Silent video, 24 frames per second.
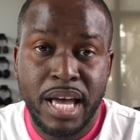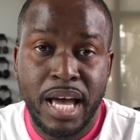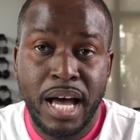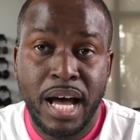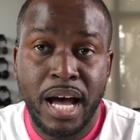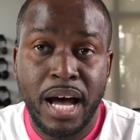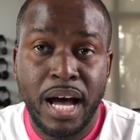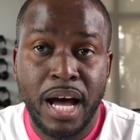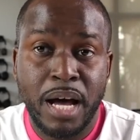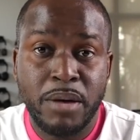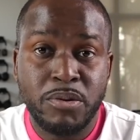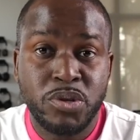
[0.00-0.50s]

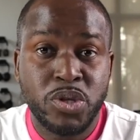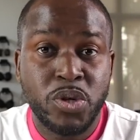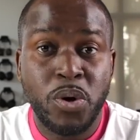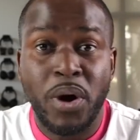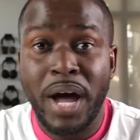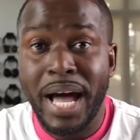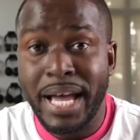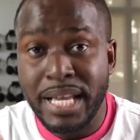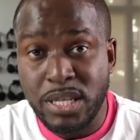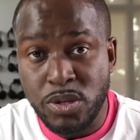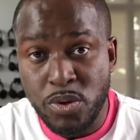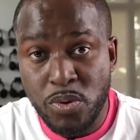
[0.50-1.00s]
So
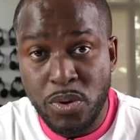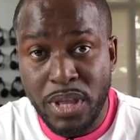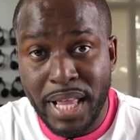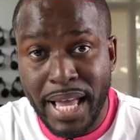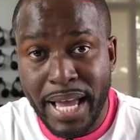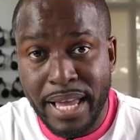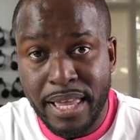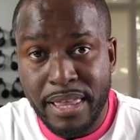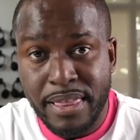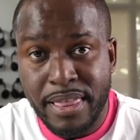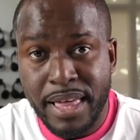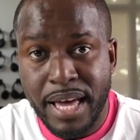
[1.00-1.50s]
I do
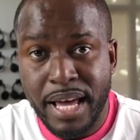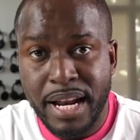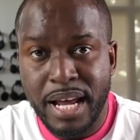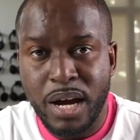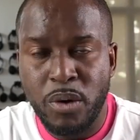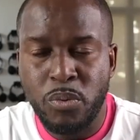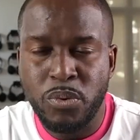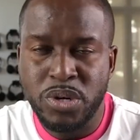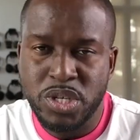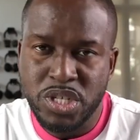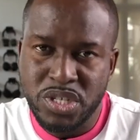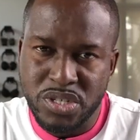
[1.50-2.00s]
like that. I
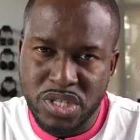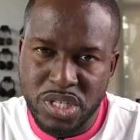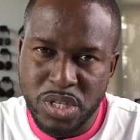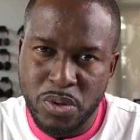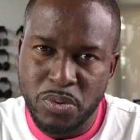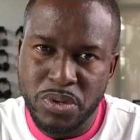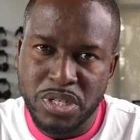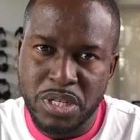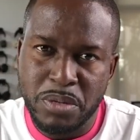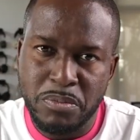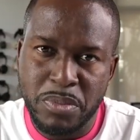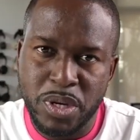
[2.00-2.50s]
wish it
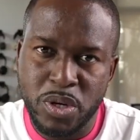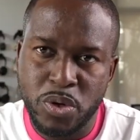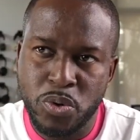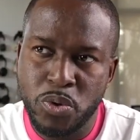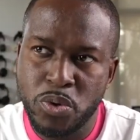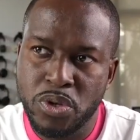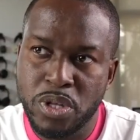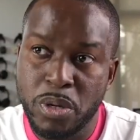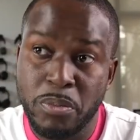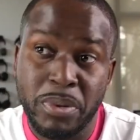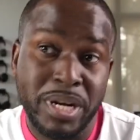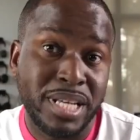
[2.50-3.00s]
still was a bit
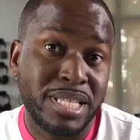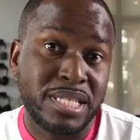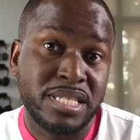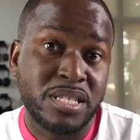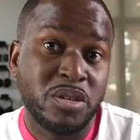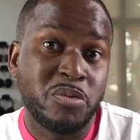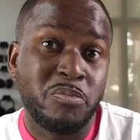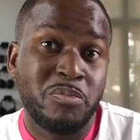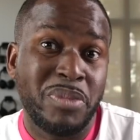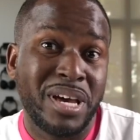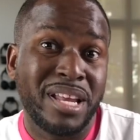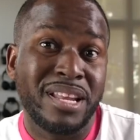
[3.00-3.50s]
cooler, but it's
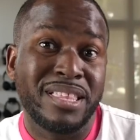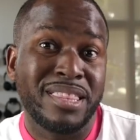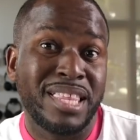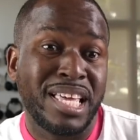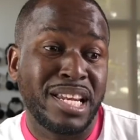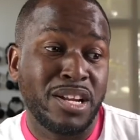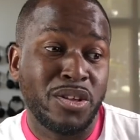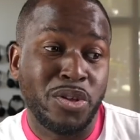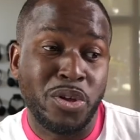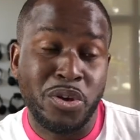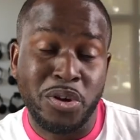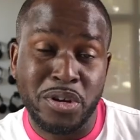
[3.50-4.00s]
still better
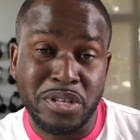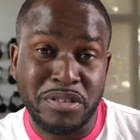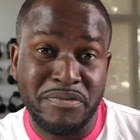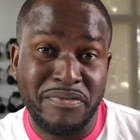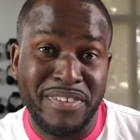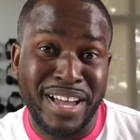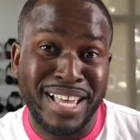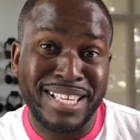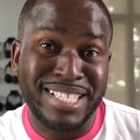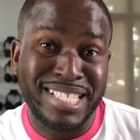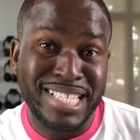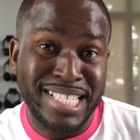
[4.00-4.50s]
than a lot of
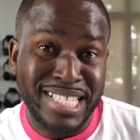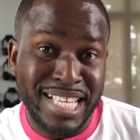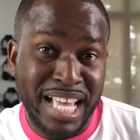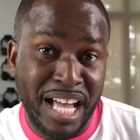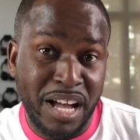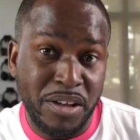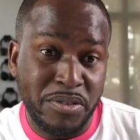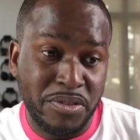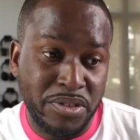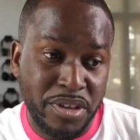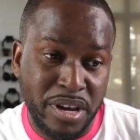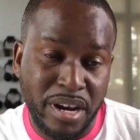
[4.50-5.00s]
devices
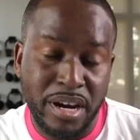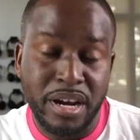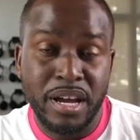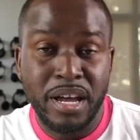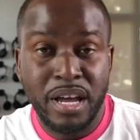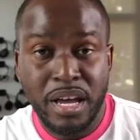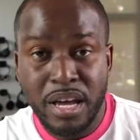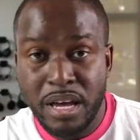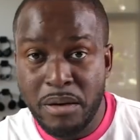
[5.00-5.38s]
out there,